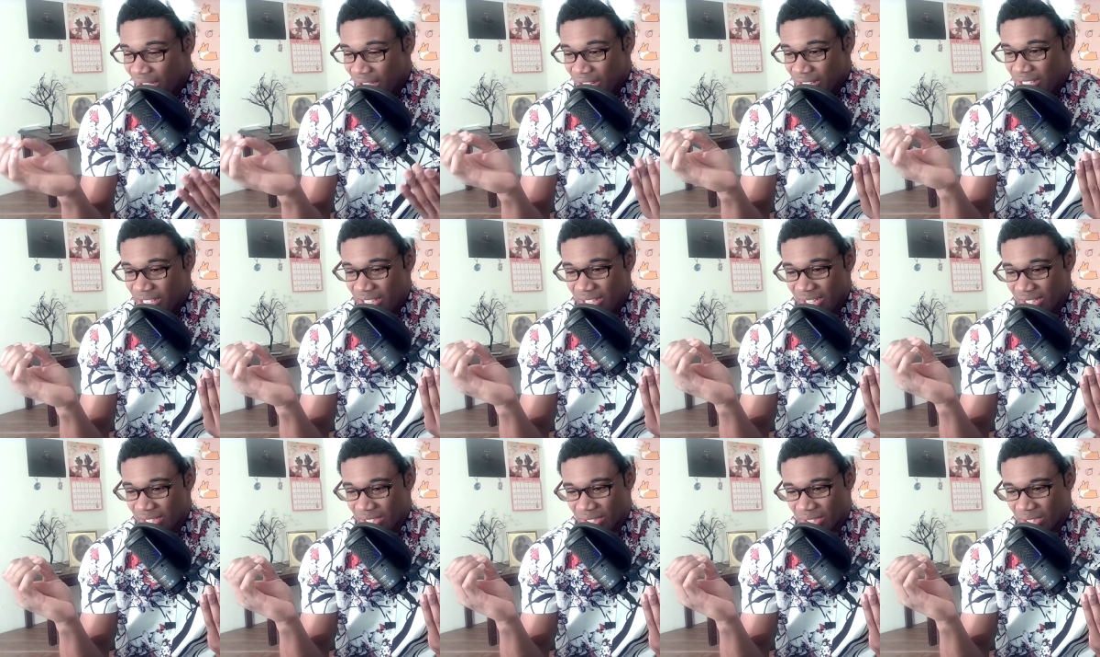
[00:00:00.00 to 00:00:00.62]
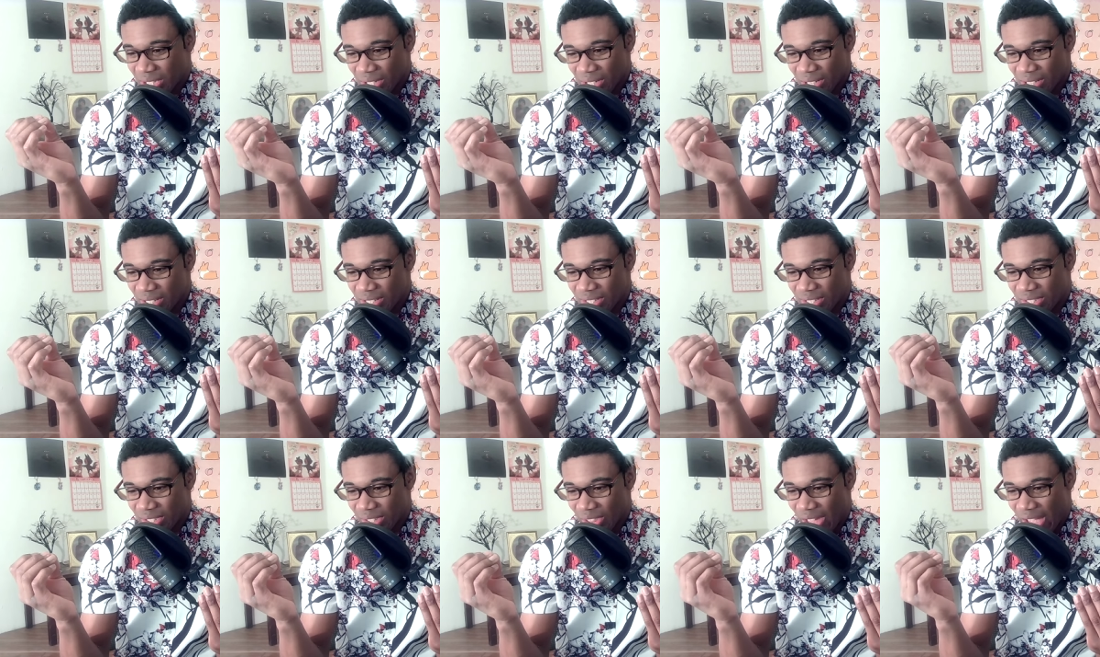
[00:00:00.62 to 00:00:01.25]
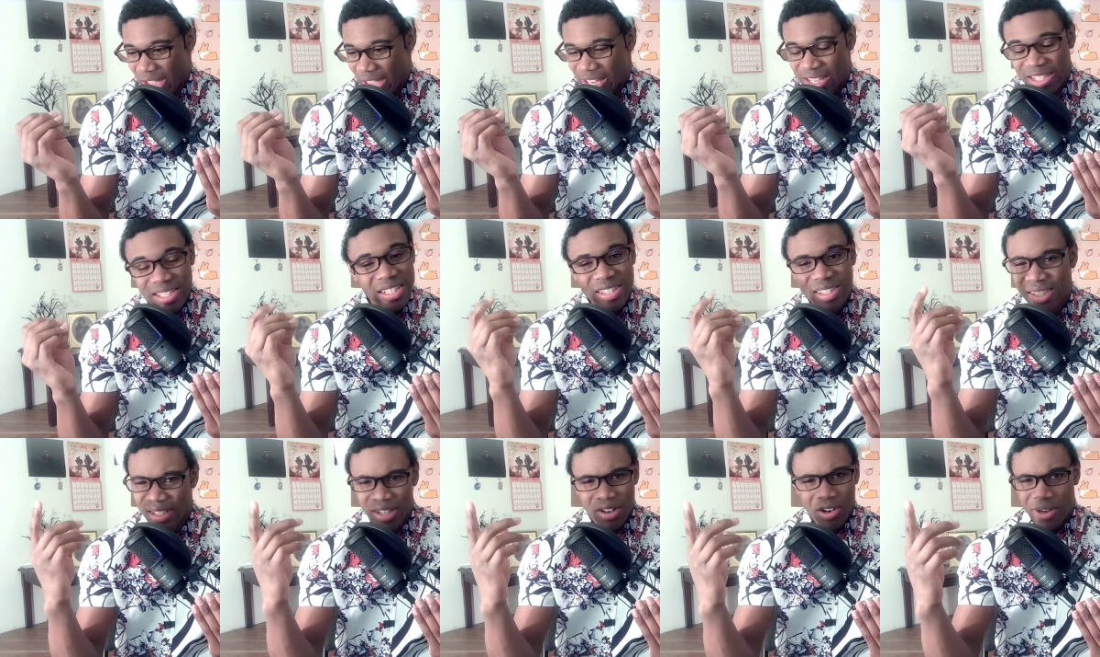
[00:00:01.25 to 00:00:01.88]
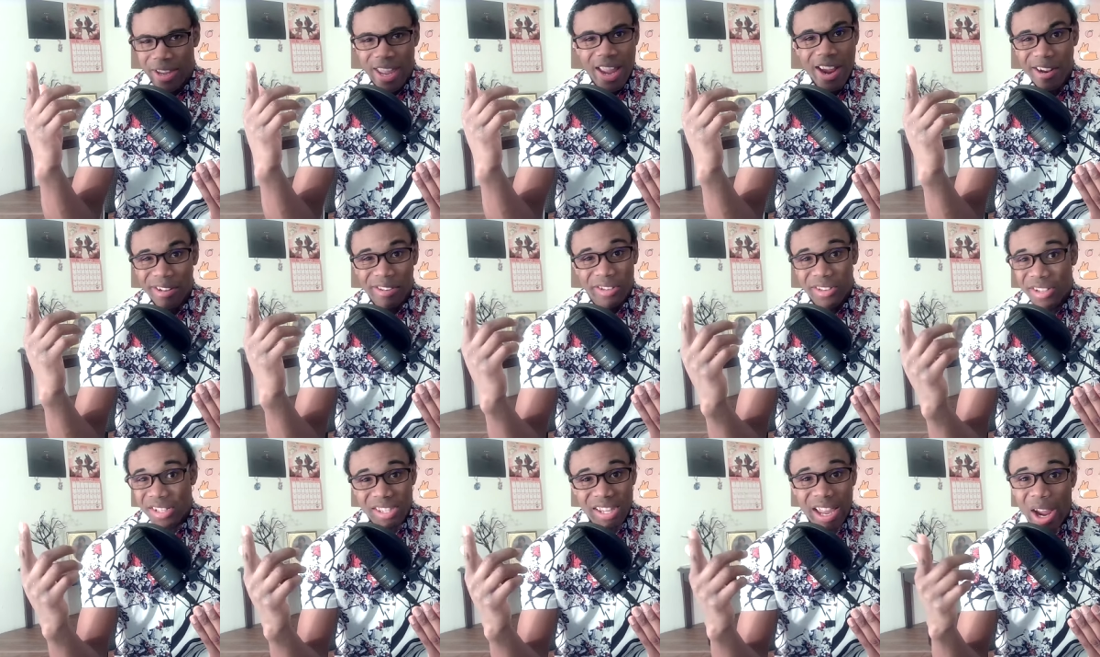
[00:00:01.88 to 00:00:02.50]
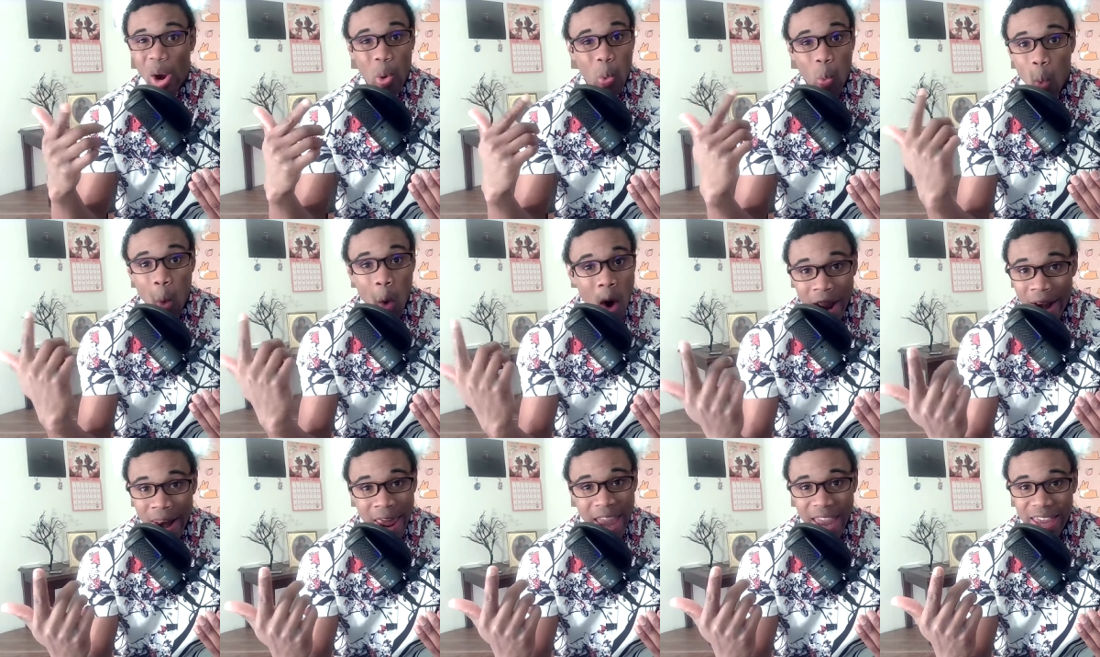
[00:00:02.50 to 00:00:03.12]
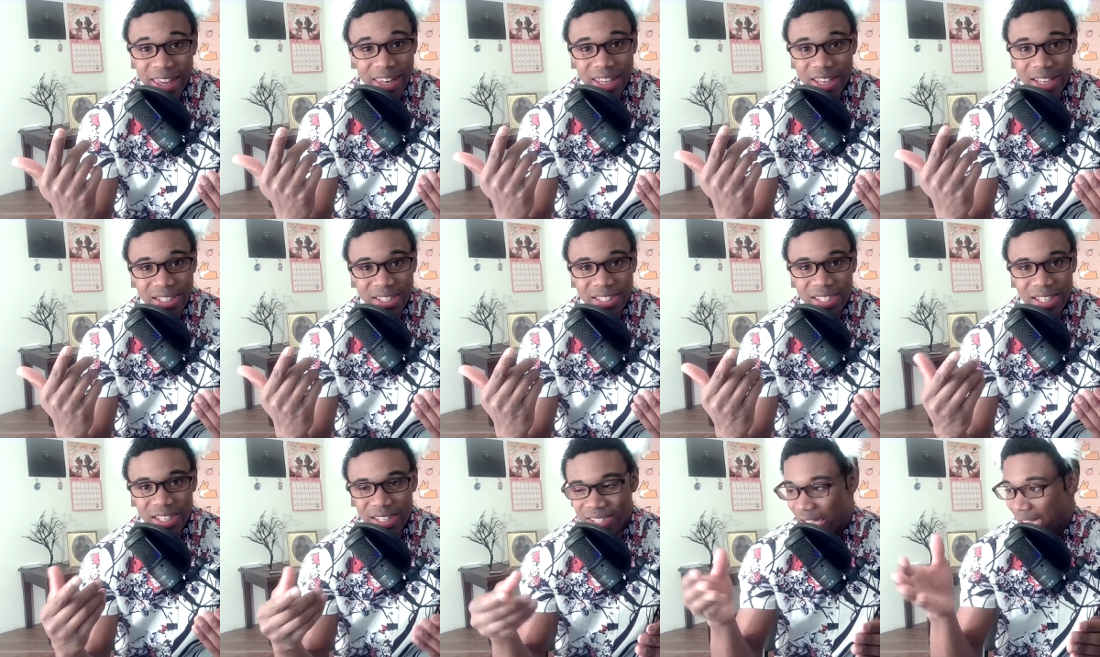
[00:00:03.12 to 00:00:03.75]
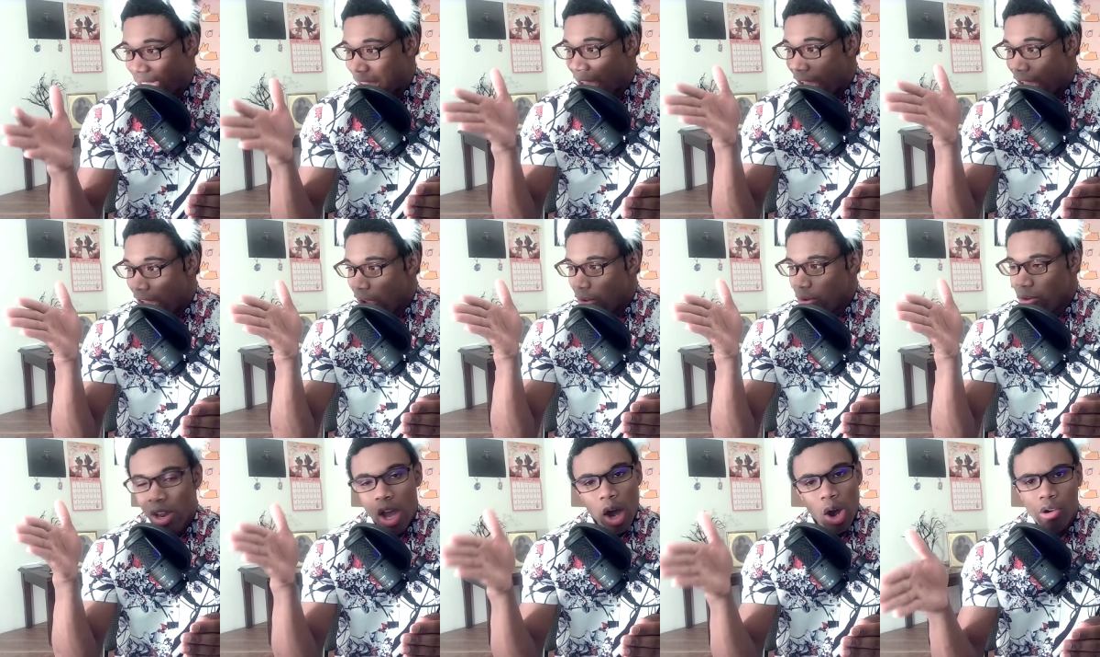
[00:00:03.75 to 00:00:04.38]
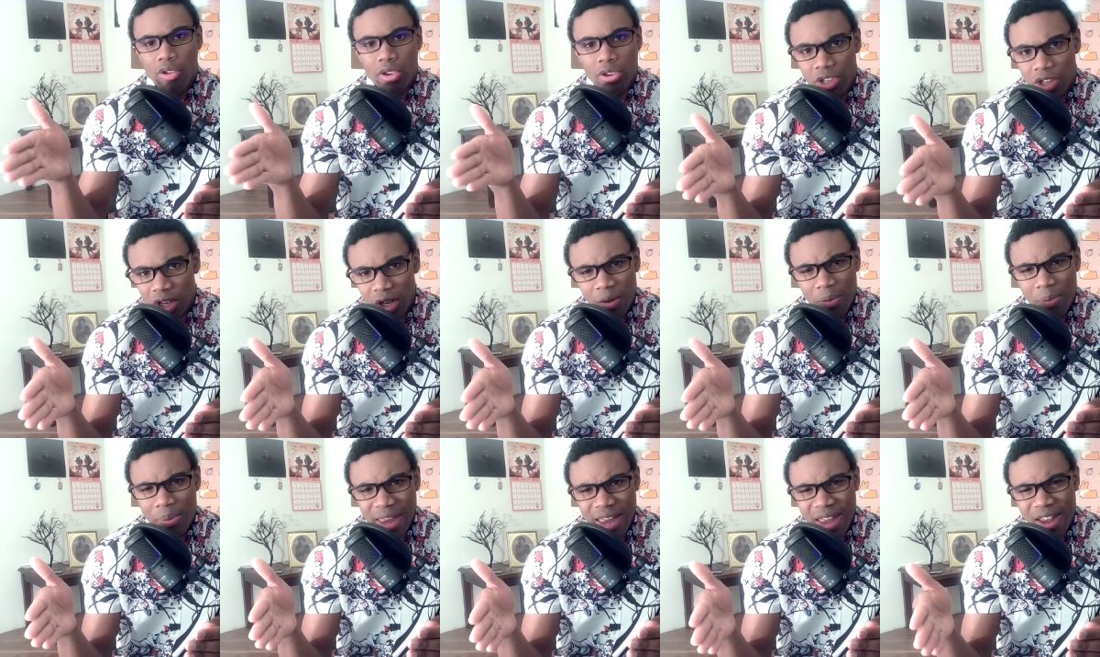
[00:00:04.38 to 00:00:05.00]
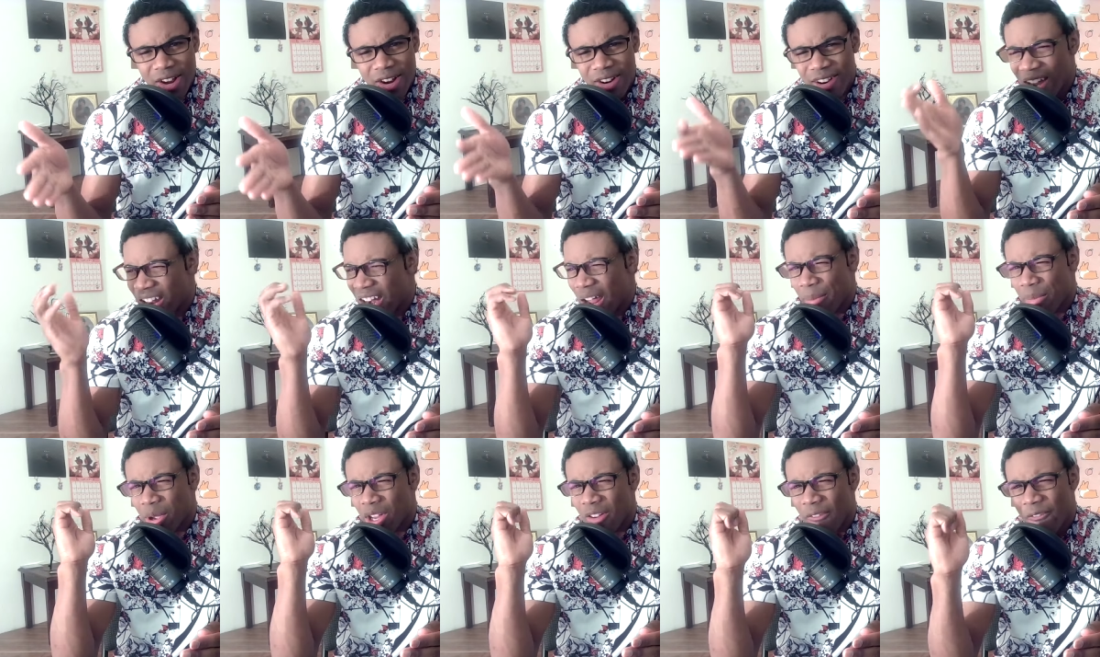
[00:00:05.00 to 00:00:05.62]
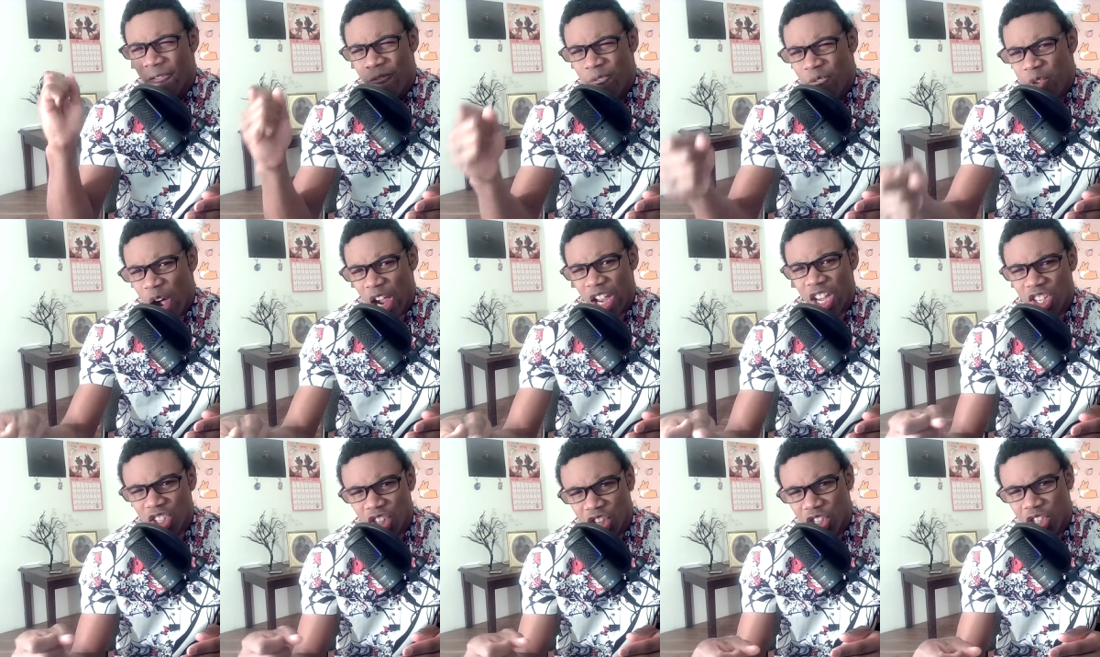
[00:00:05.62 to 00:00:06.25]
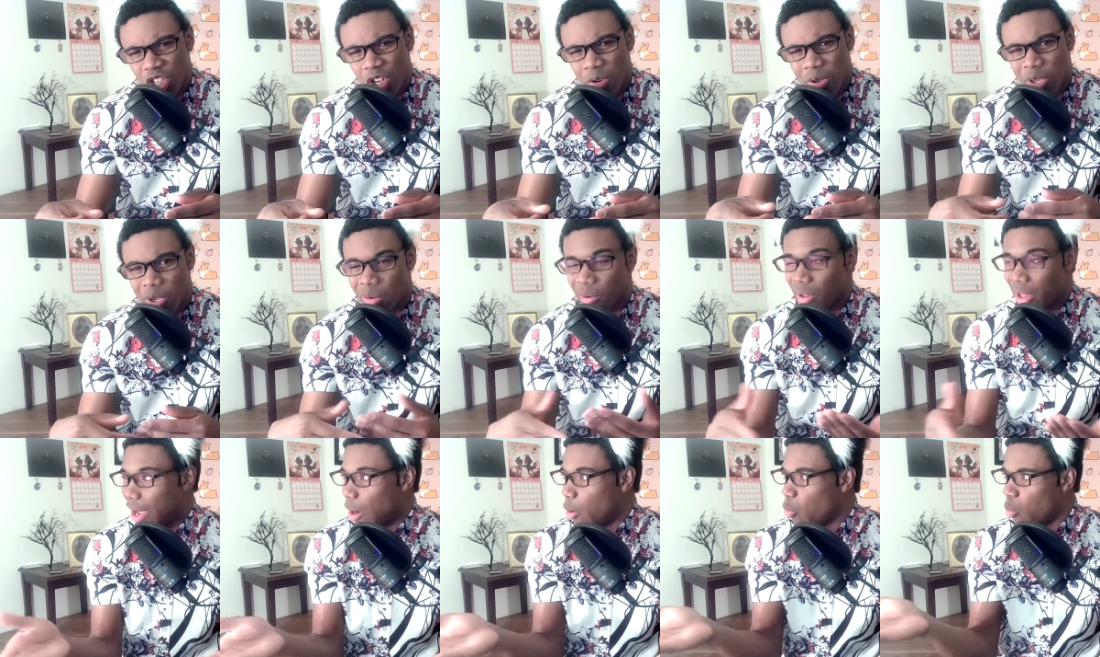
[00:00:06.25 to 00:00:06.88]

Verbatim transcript: she just turns like she her character does like a 180 and she's like no you shouldn't be here and i'm gonna fucking shoot you like